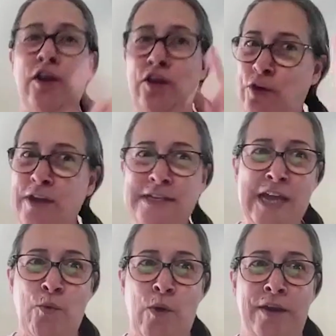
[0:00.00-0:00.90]
And you can only
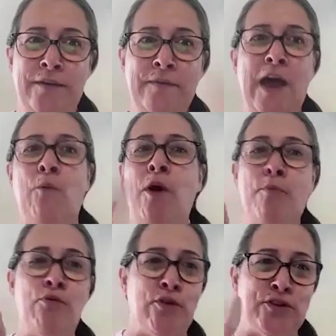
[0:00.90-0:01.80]
take one. And what
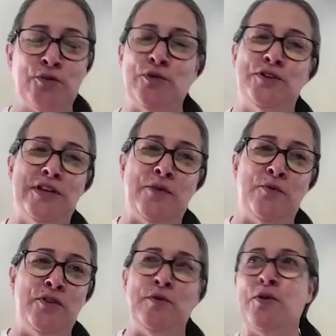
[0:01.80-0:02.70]
product would you take
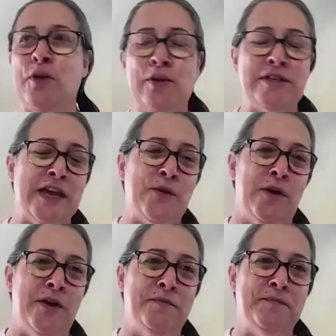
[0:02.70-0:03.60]
with you? And you can only take
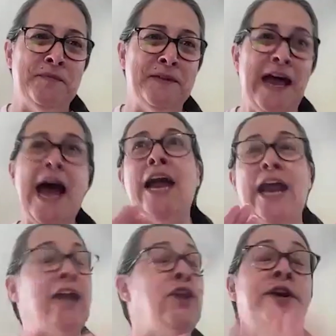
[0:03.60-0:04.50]
one.
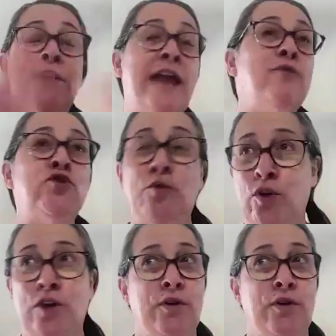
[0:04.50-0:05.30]
And you can name drop all your.